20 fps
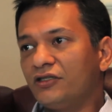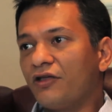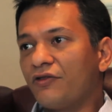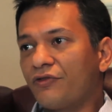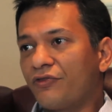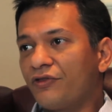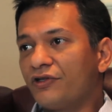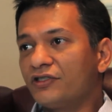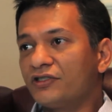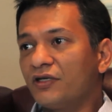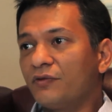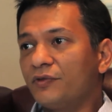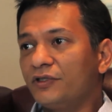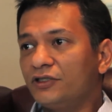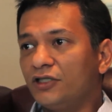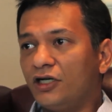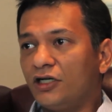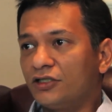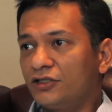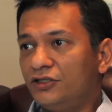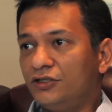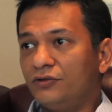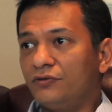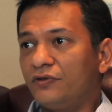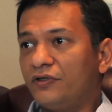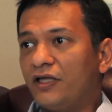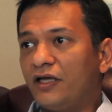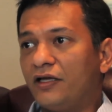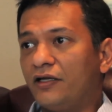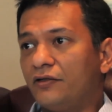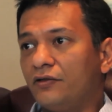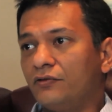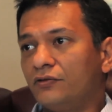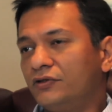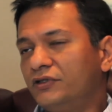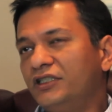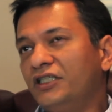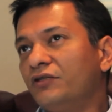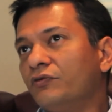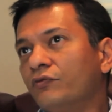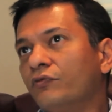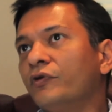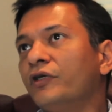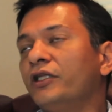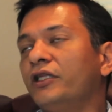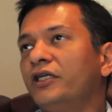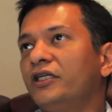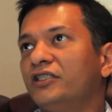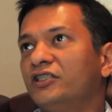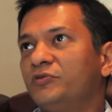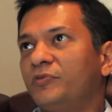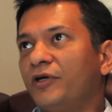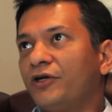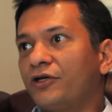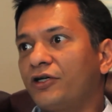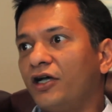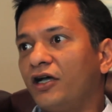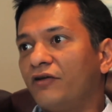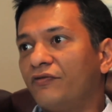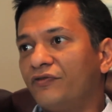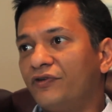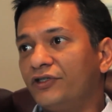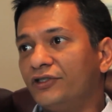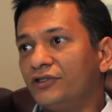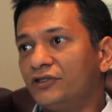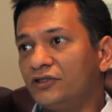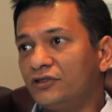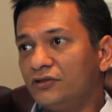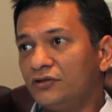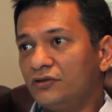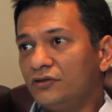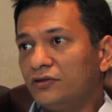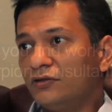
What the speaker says: and other things that we talked to that didn't really inspire confidence.